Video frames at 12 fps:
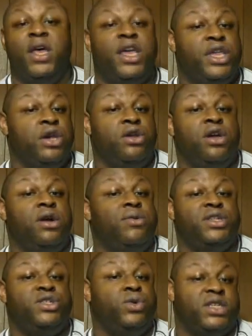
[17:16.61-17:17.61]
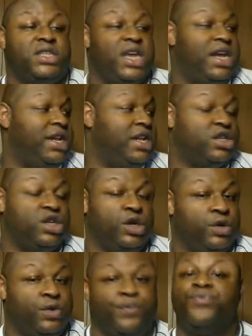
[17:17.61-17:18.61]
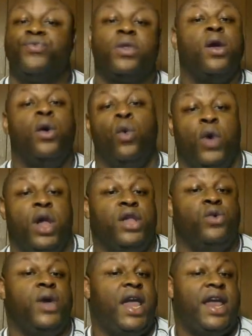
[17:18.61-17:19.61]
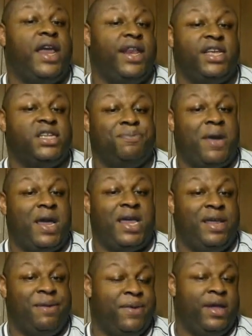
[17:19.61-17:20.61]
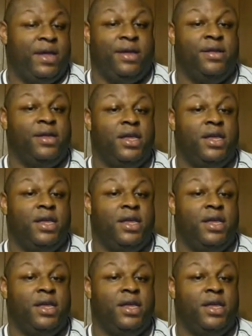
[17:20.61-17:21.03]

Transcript: You knew what you was getting into when you had this baby.